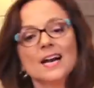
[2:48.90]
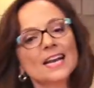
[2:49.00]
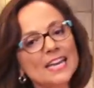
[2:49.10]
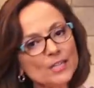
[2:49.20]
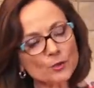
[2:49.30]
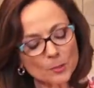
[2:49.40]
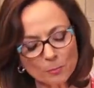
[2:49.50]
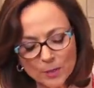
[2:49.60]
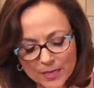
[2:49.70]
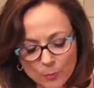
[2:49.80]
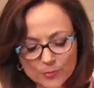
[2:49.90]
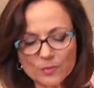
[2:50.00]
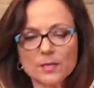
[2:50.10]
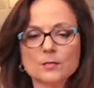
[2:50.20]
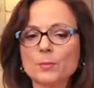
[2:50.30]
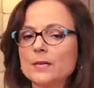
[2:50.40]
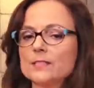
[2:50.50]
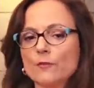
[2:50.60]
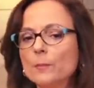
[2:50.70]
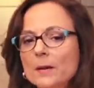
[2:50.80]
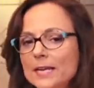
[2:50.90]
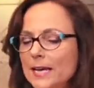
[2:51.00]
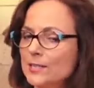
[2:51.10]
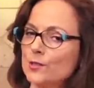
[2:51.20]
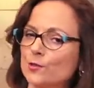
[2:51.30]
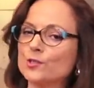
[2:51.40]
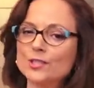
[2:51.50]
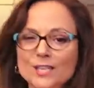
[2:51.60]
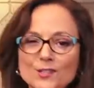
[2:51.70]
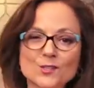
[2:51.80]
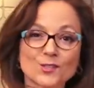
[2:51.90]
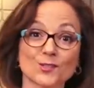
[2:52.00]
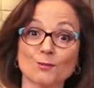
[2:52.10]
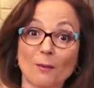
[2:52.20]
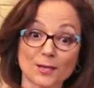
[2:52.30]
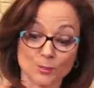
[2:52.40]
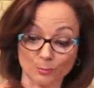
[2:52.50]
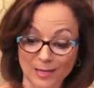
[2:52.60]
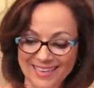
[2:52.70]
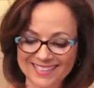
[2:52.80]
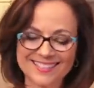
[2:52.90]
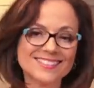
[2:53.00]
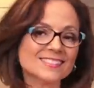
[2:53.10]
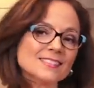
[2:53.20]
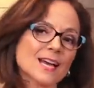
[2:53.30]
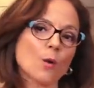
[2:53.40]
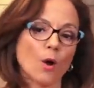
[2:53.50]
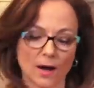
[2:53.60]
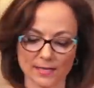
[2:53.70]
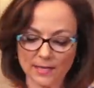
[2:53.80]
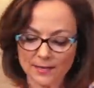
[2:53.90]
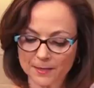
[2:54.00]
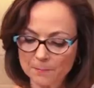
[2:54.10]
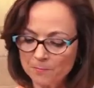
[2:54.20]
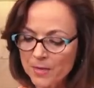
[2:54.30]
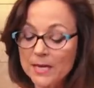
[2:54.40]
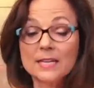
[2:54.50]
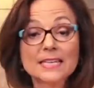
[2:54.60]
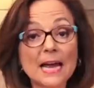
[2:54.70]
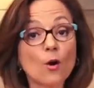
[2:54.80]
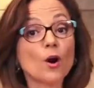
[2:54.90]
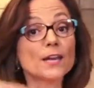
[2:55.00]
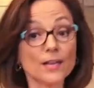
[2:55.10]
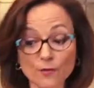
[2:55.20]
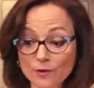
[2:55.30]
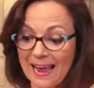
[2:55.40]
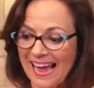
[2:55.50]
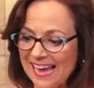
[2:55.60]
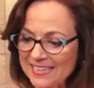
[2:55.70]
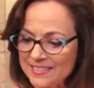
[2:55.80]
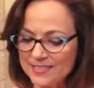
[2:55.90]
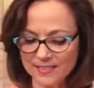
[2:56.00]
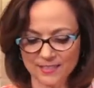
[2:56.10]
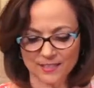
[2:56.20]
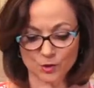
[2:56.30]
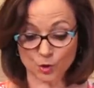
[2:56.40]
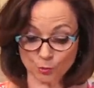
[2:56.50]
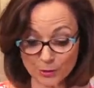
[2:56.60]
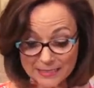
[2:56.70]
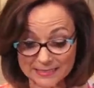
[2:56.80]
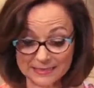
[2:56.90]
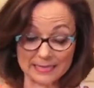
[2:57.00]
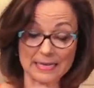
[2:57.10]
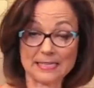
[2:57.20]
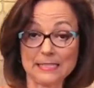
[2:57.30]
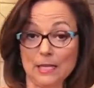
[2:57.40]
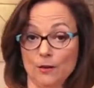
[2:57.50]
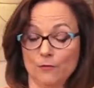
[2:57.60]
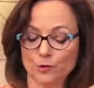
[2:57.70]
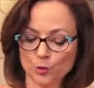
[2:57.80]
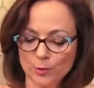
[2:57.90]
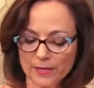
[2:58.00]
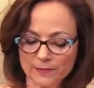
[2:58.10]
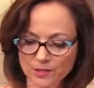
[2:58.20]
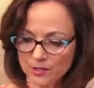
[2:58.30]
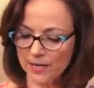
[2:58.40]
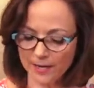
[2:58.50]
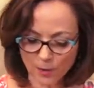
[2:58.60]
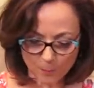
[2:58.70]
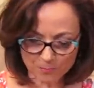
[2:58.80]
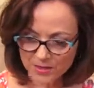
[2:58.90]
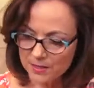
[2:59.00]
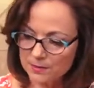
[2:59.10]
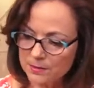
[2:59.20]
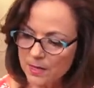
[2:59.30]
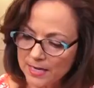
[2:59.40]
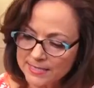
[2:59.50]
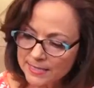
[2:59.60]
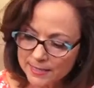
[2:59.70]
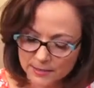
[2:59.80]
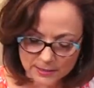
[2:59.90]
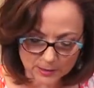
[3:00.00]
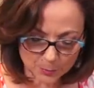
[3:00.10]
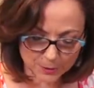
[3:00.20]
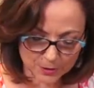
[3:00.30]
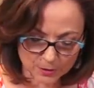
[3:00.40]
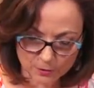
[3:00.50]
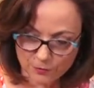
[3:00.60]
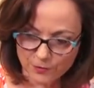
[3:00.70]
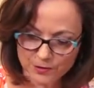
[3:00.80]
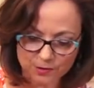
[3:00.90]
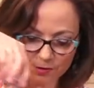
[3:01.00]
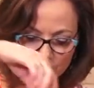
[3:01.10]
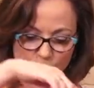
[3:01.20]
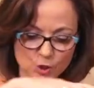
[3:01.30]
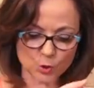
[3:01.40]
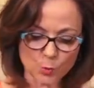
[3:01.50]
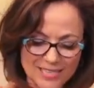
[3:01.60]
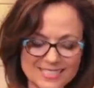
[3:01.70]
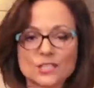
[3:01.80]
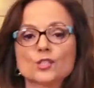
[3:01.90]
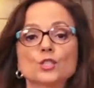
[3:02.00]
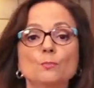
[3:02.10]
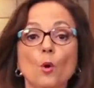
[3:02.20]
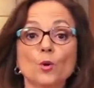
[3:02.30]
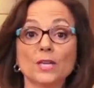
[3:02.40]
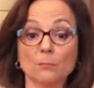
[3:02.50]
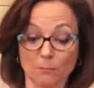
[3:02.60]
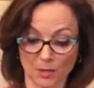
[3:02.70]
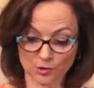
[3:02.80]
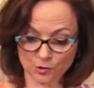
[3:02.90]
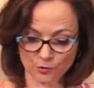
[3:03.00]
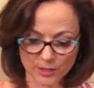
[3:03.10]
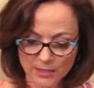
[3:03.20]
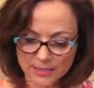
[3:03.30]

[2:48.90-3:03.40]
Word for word: Again, you can play with these because everybody has their signature spice blend. This is how I like it. Now, another added treat that I love doing that's gonna help is I take a little bit of, this is a sweet smoky mustard.